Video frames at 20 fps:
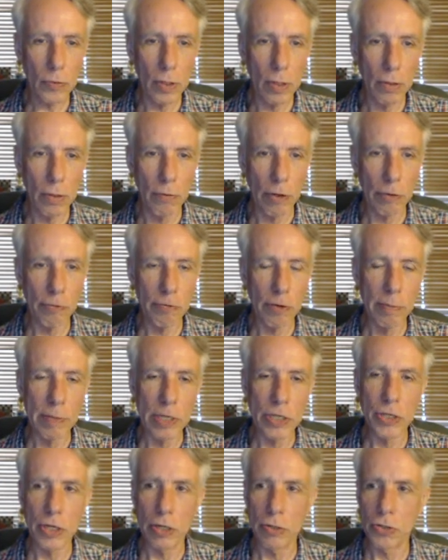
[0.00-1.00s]
well,
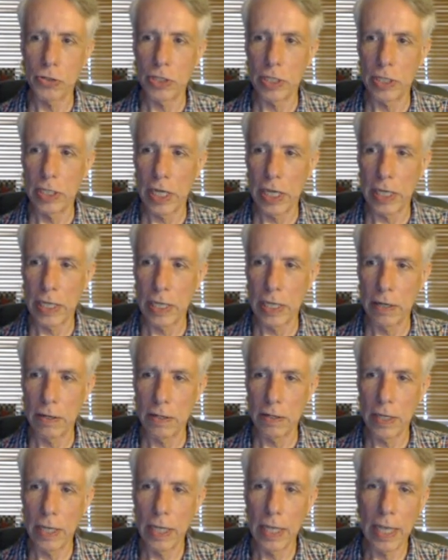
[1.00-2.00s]
Furman chose to take
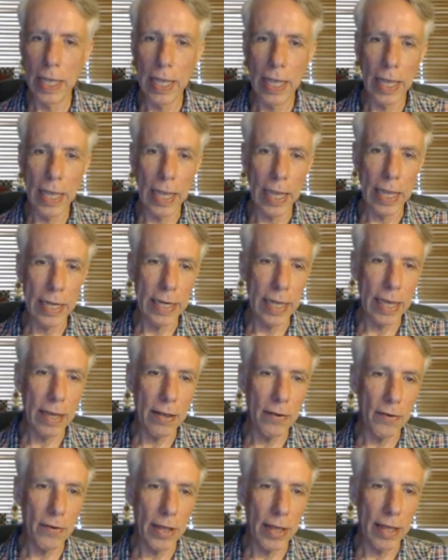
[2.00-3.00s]
here. And
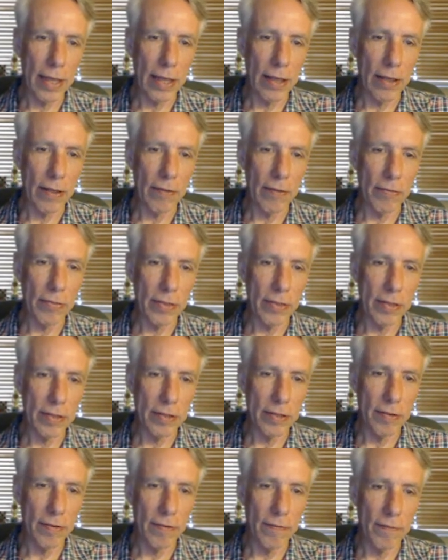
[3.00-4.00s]
now uh,
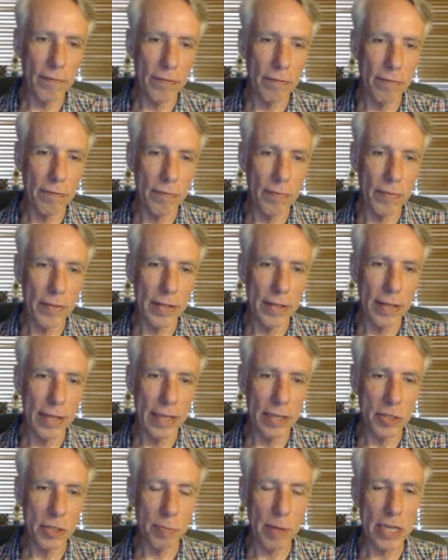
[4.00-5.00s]

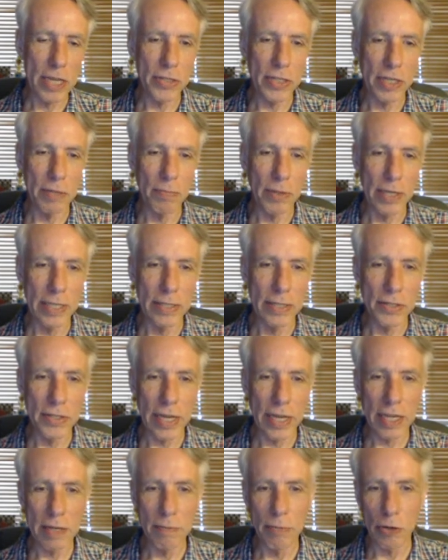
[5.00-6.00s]
uh, Spassky played the
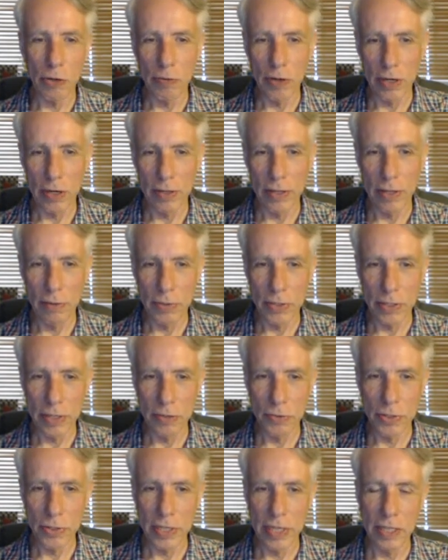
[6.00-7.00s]
second move here that was
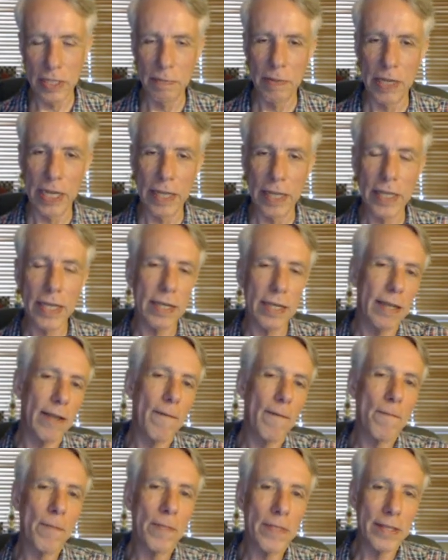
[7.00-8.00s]
interesting to me. I think
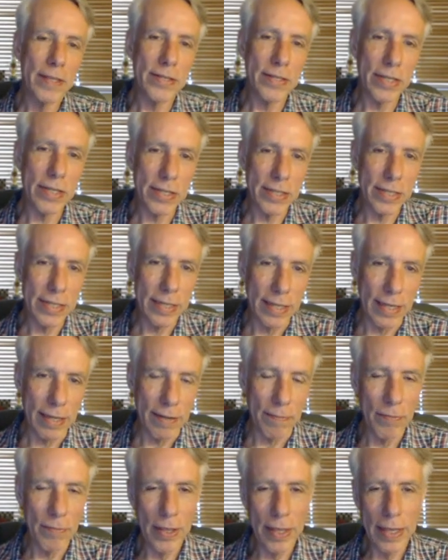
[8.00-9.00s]
this just
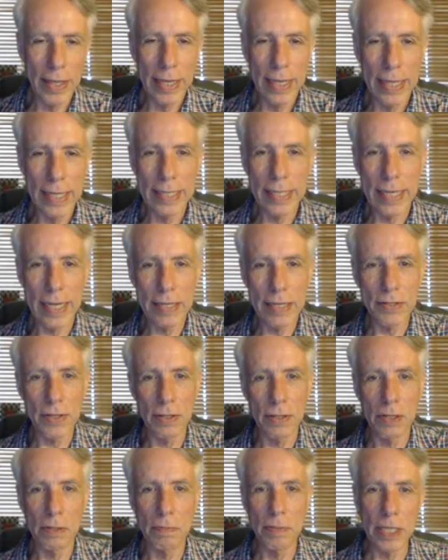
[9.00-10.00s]
uh, takes a
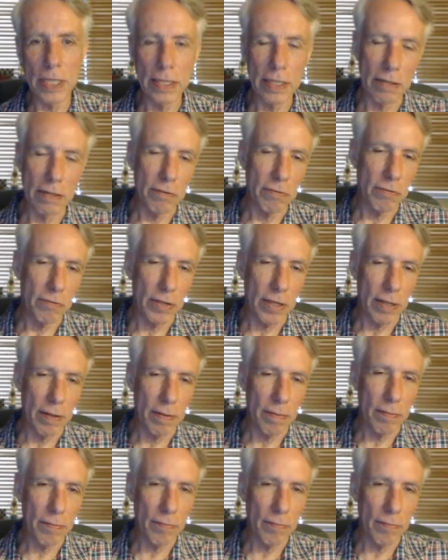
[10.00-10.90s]
little bit of uh,